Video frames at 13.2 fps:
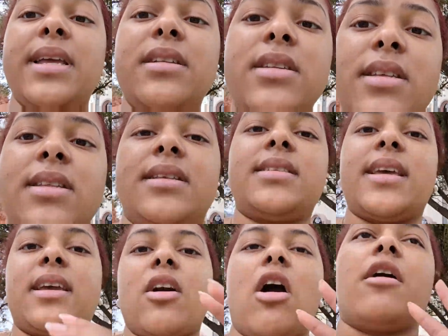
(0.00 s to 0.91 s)
into this
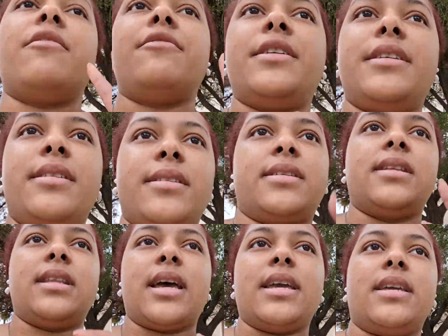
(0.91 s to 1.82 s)
like
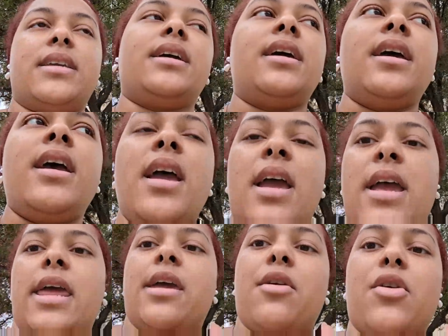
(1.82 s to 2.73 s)
office-like
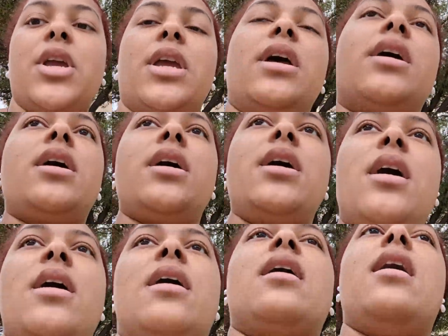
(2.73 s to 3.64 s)
area
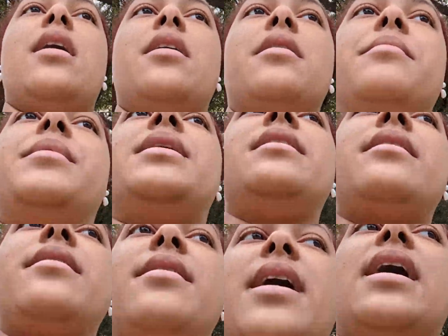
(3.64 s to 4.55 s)

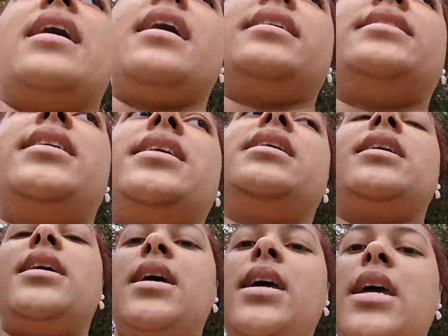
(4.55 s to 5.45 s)
that
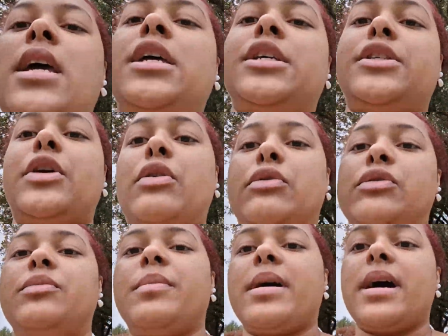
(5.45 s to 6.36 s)
is
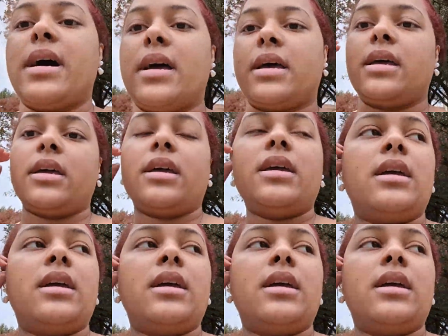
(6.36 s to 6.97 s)
owned by